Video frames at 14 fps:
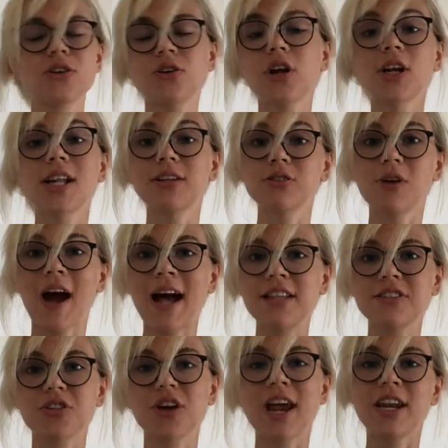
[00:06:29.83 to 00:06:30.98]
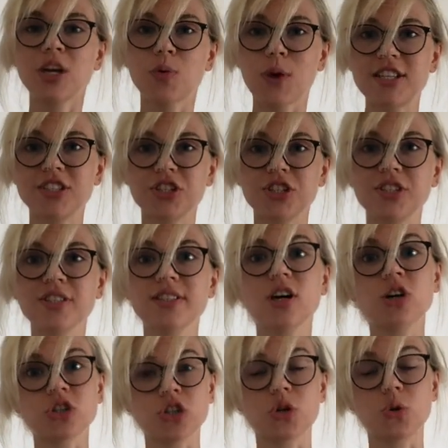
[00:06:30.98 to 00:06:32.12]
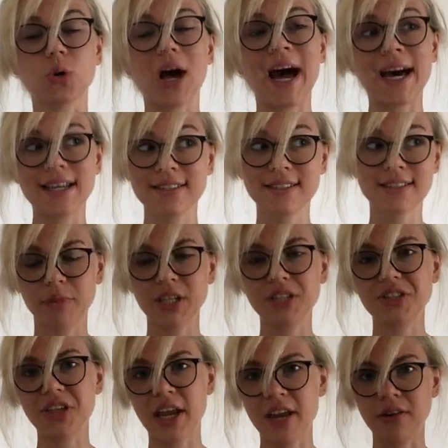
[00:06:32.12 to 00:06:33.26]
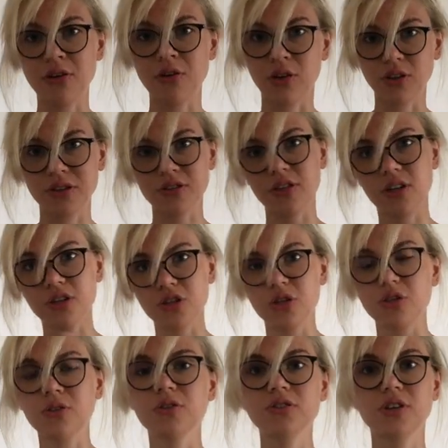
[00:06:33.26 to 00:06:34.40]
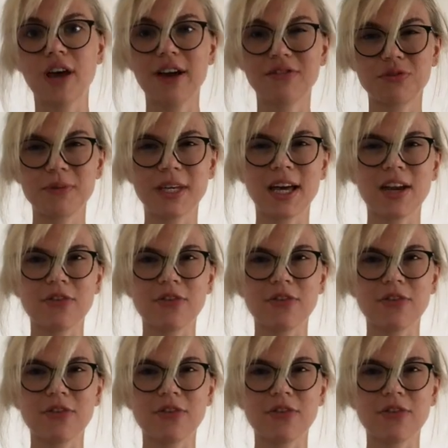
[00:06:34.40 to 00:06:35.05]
you're not allowed to answer any questions the Arschloch asks, because then you're also the Arschloch. So you have to be kind